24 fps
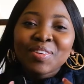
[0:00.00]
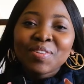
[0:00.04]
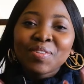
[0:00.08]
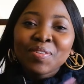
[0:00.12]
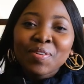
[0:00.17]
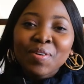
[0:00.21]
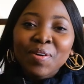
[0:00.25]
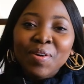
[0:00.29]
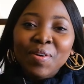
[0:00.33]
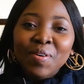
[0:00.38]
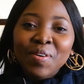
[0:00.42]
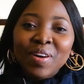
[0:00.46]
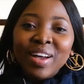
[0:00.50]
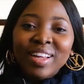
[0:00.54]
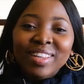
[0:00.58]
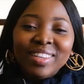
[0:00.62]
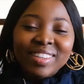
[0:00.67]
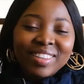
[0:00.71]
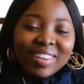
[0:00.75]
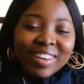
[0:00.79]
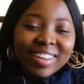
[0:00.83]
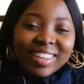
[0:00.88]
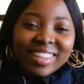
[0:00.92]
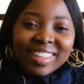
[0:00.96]
Hugo and
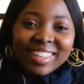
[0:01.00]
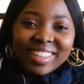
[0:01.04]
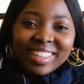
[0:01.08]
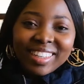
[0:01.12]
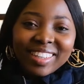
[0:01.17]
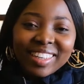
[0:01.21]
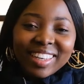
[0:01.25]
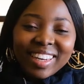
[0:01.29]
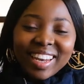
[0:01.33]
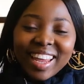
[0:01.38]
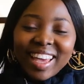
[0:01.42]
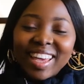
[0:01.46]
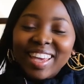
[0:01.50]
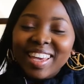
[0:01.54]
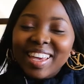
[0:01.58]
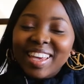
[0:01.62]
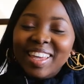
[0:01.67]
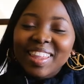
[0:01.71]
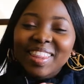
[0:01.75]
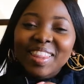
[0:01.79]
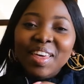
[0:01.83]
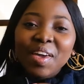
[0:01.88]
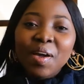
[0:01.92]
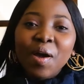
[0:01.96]
Zani?
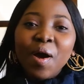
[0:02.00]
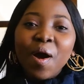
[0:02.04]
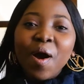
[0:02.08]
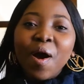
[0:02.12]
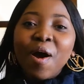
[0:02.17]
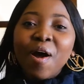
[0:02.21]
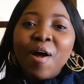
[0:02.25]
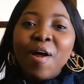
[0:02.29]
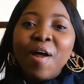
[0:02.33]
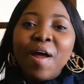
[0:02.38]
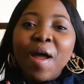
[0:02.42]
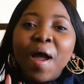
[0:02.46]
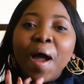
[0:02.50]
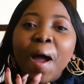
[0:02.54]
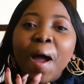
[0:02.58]
Like, they are